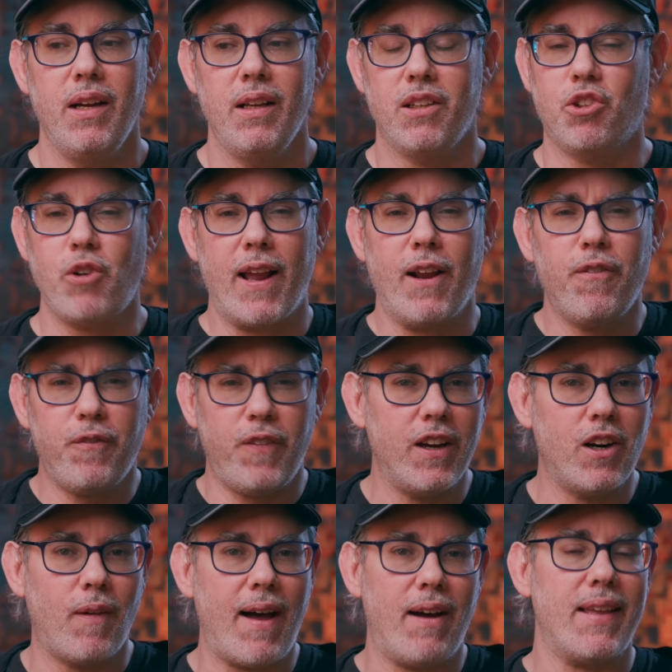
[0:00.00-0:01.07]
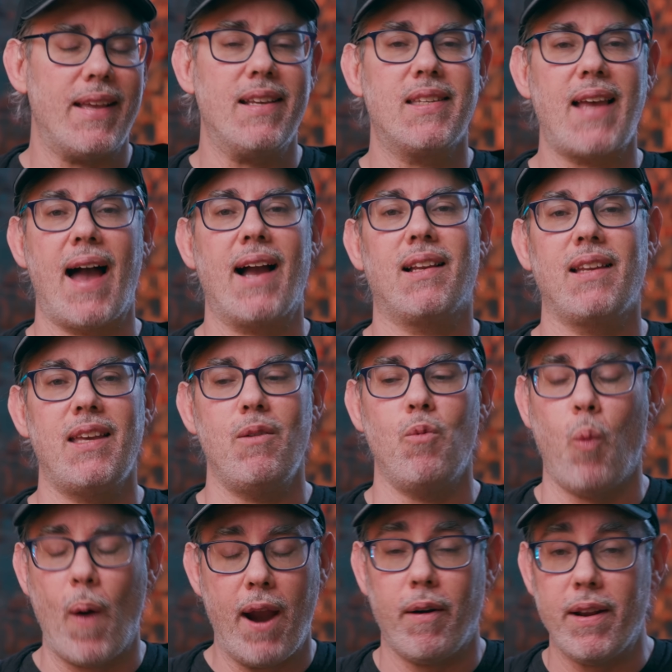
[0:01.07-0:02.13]
to try to figure out exactly
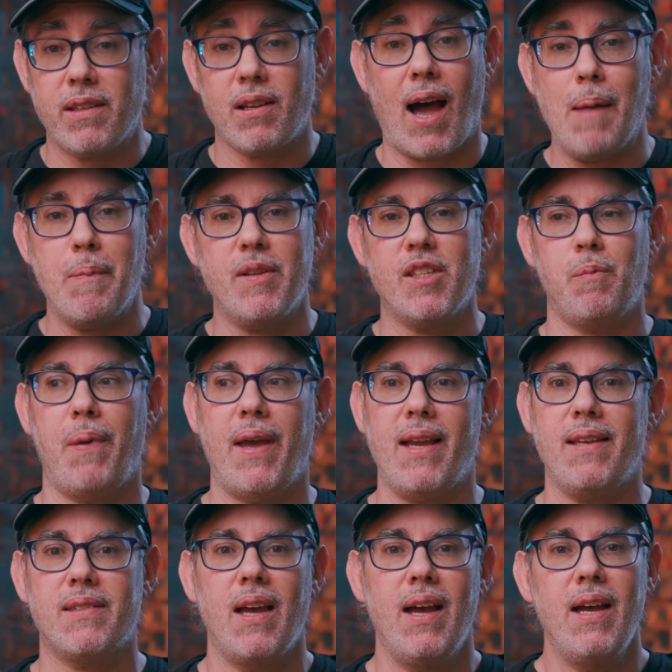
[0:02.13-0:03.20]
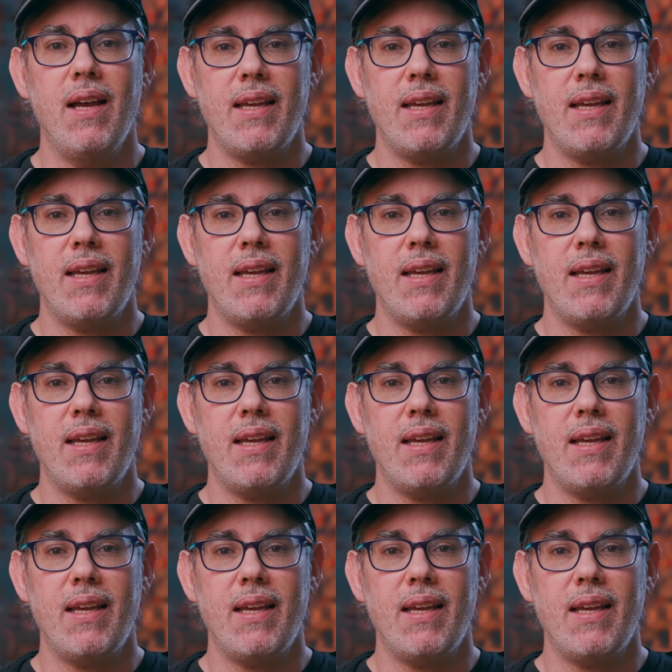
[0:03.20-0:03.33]
where in time and space